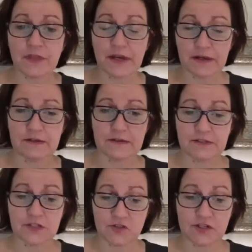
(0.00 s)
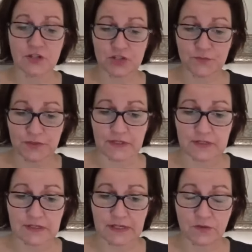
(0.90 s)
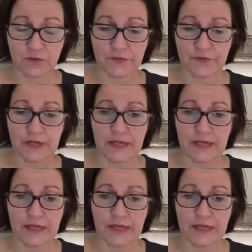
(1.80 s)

that discussion with ourselves,